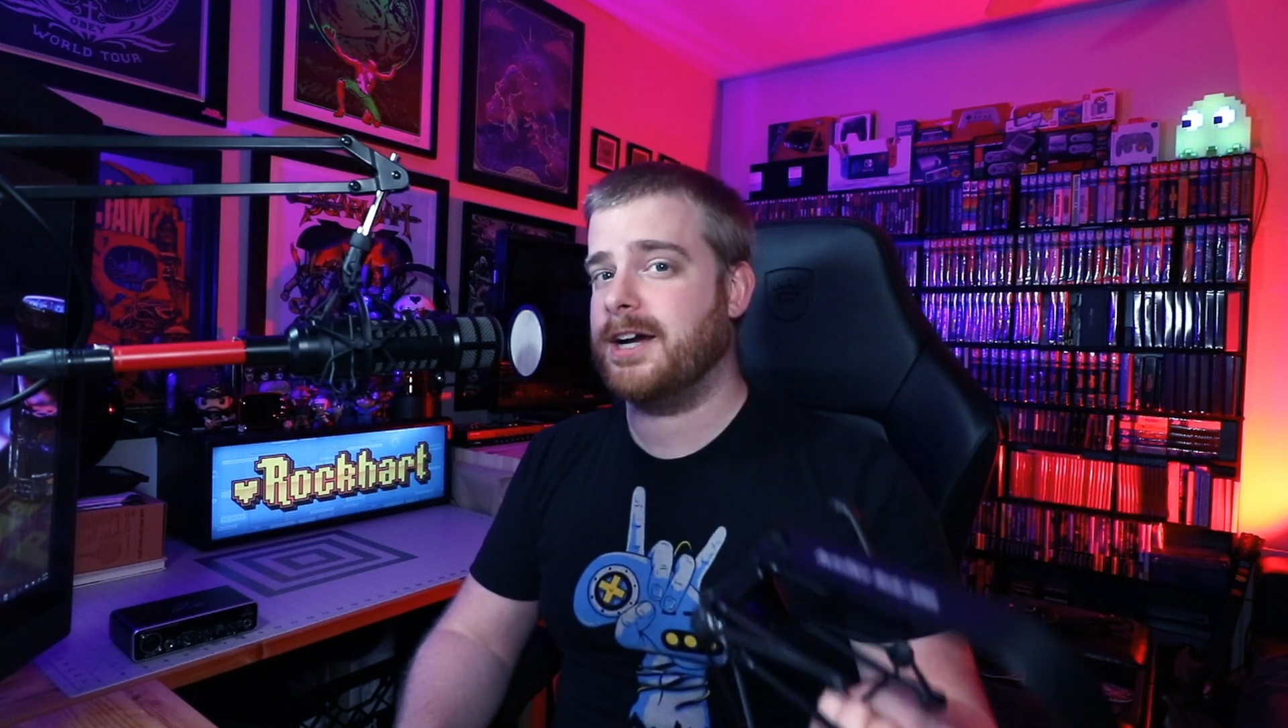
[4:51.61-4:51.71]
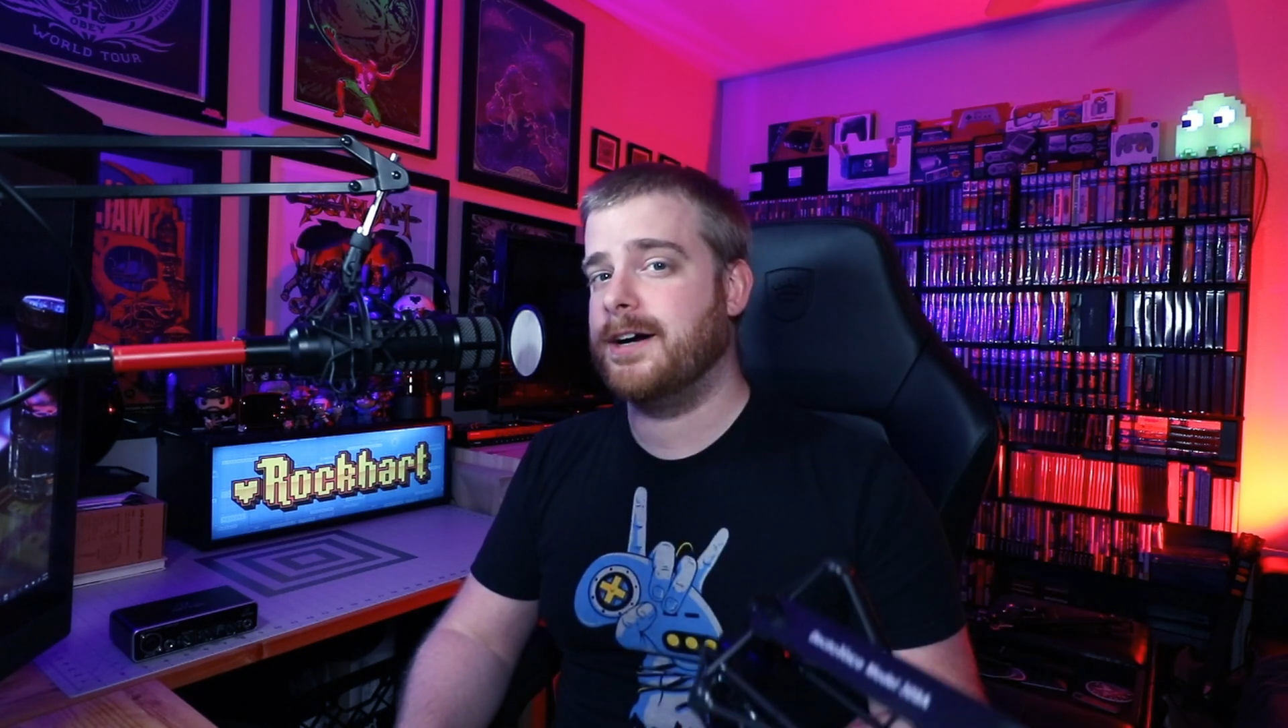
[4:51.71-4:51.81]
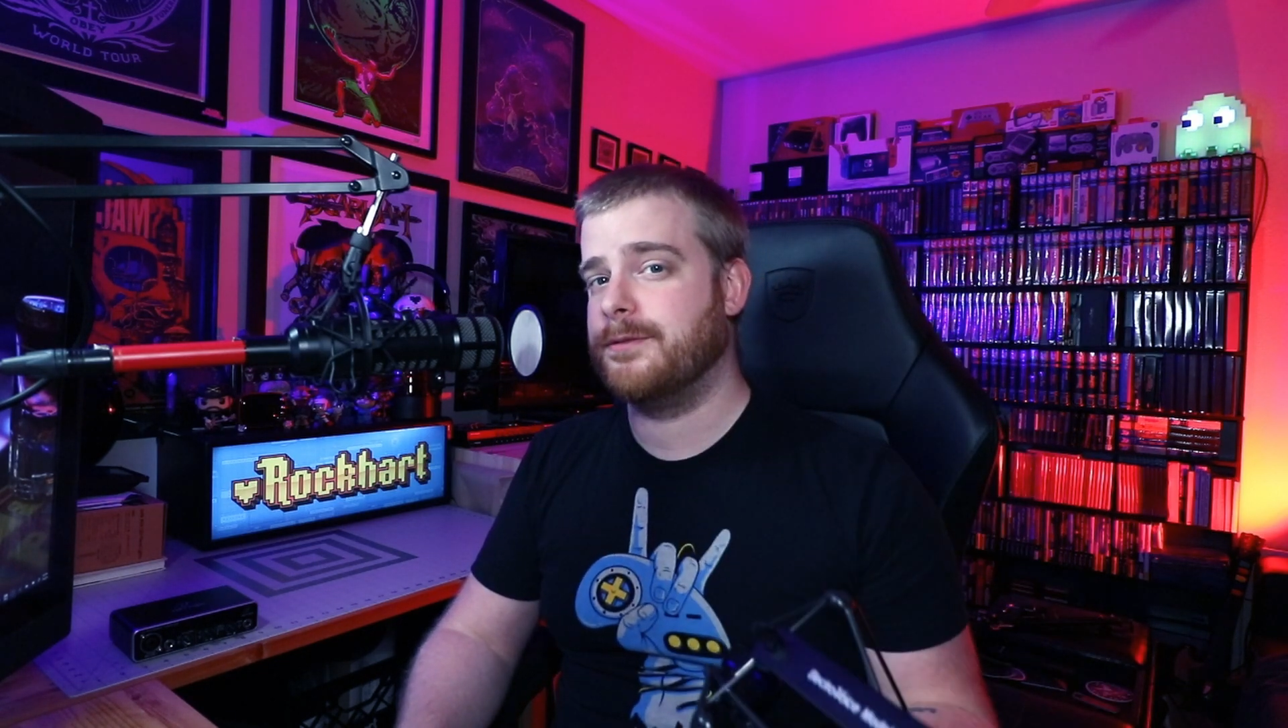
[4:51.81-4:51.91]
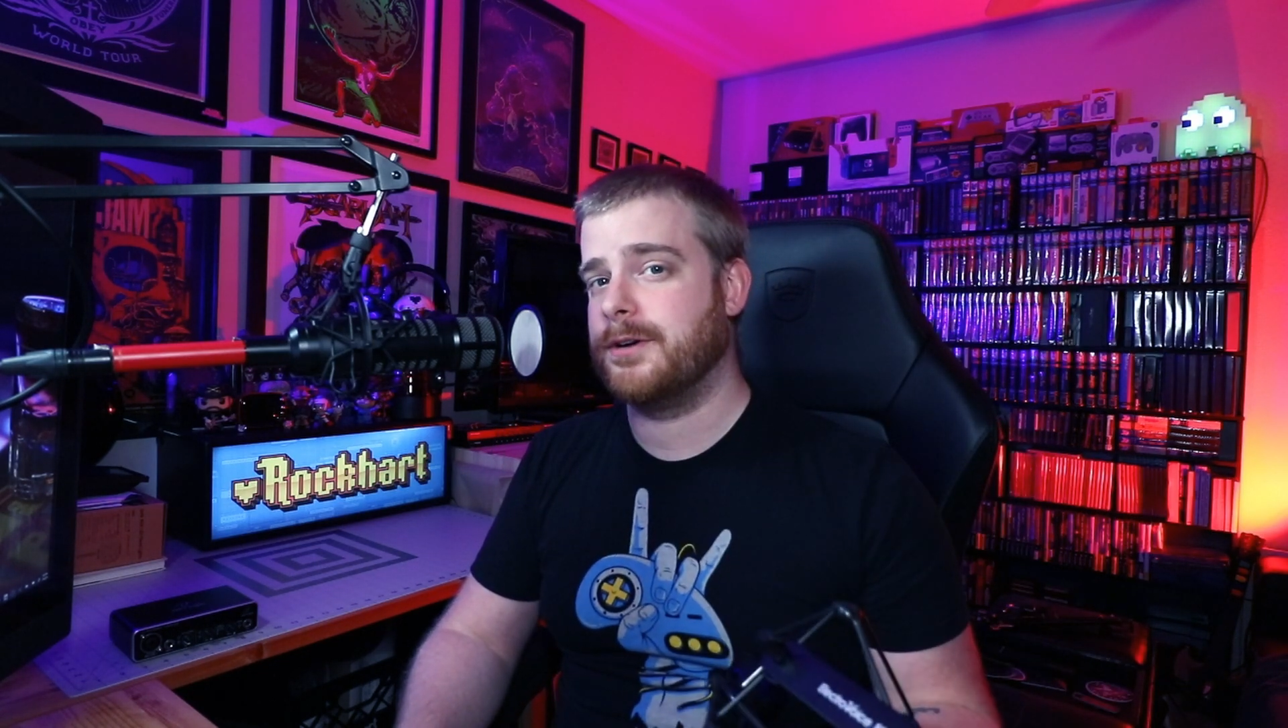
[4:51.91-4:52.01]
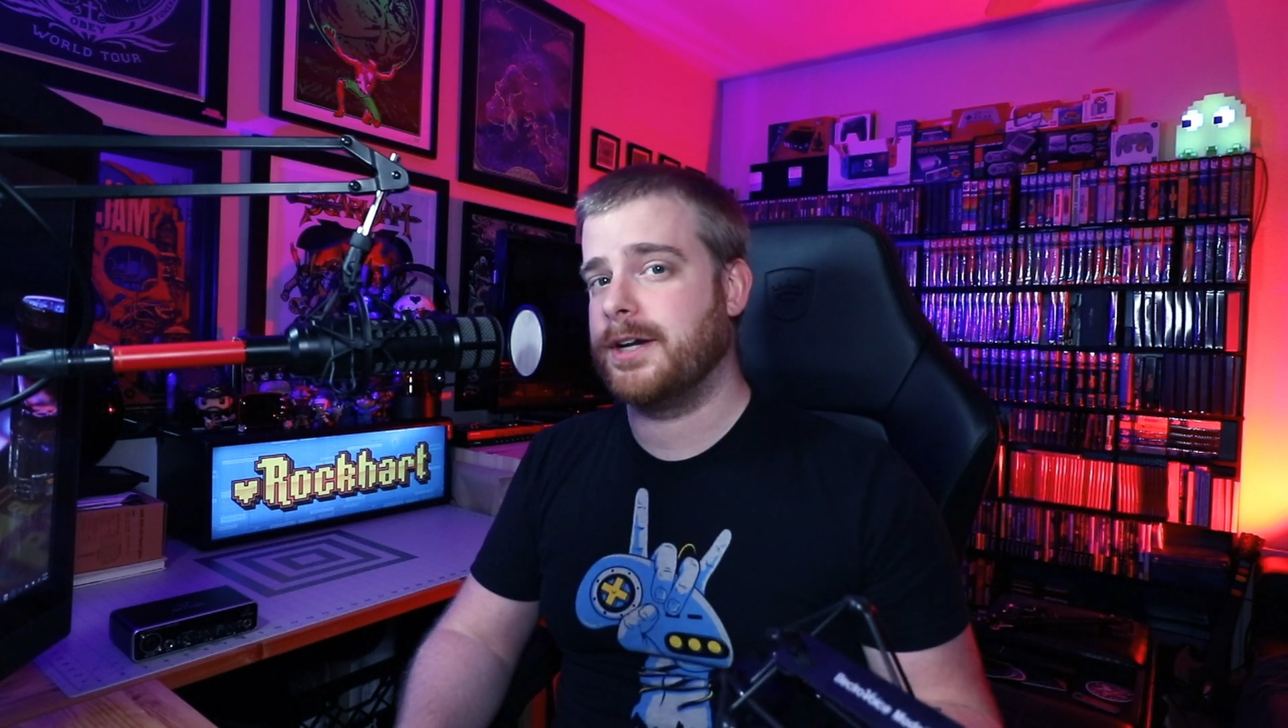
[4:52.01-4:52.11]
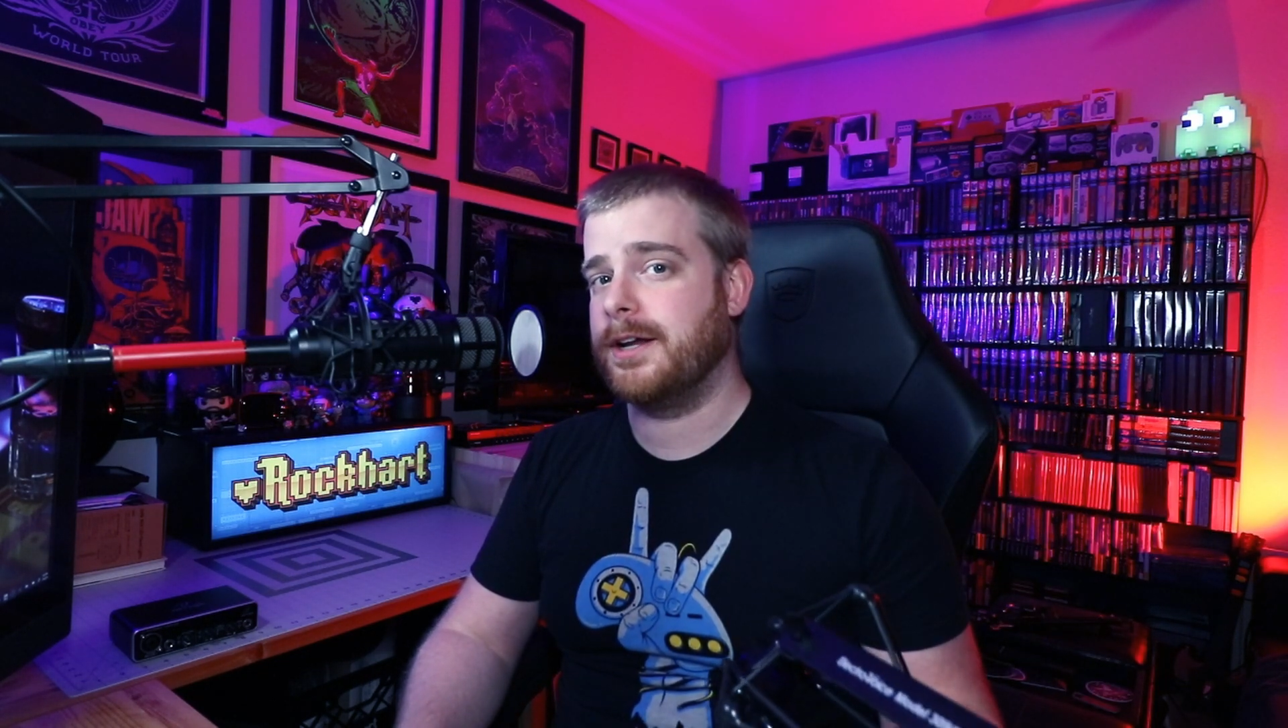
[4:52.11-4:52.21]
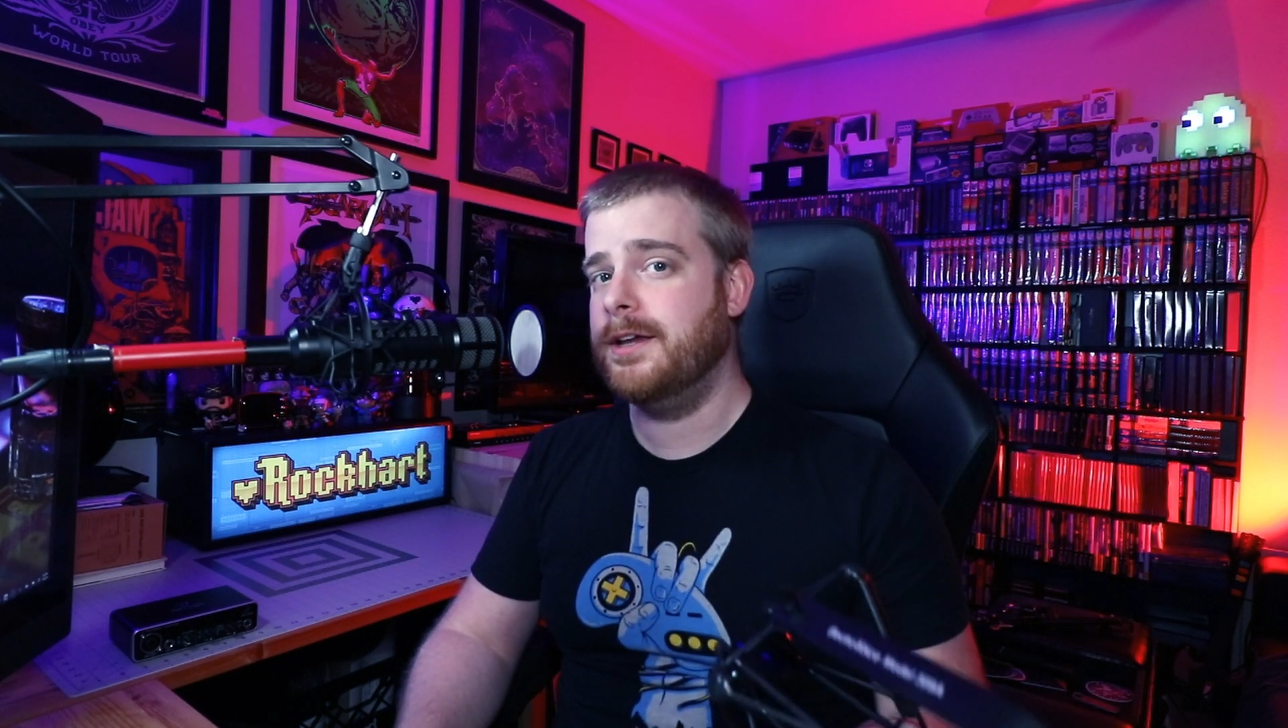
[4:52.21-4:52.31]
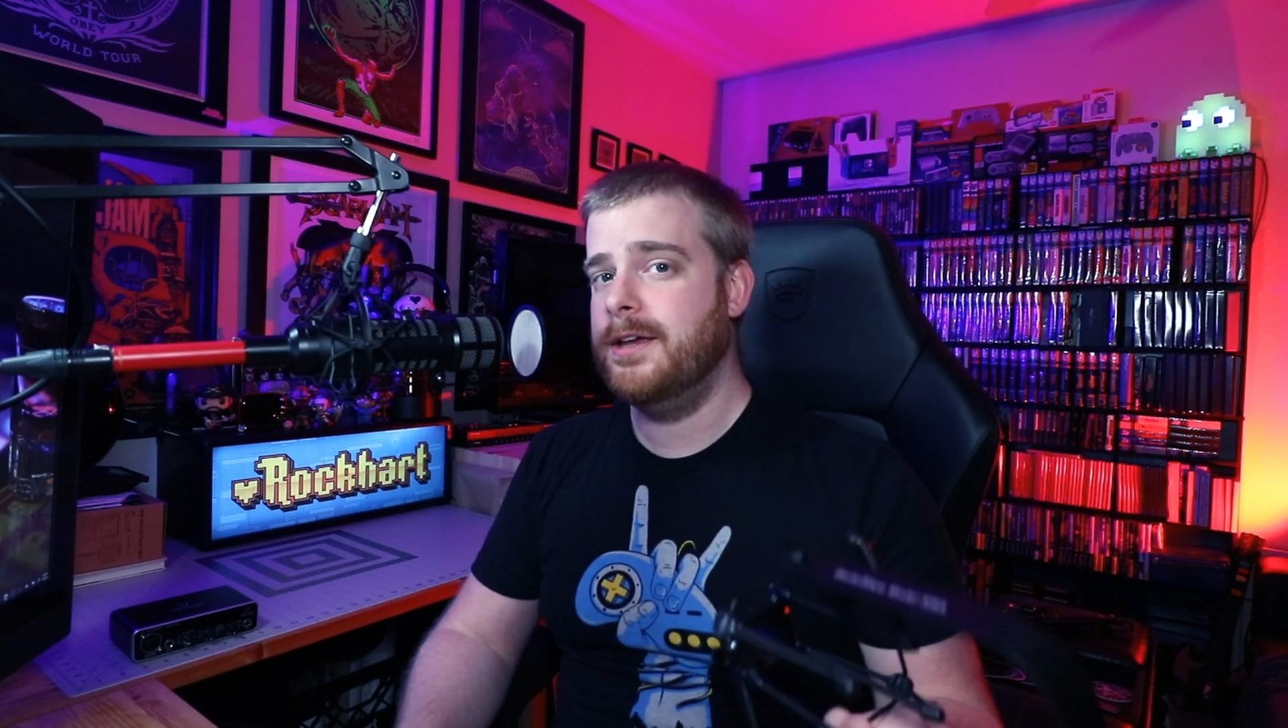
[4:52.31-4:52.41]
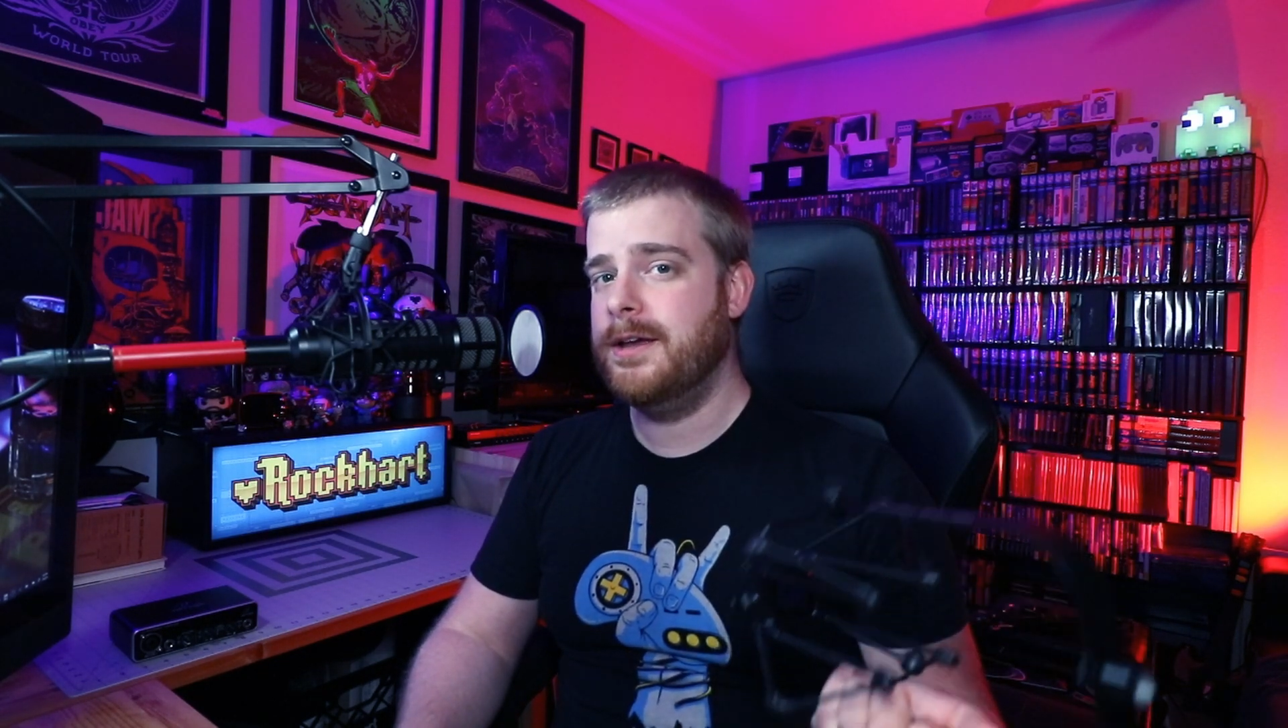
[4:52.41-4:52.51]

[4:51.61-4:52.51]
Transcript: covering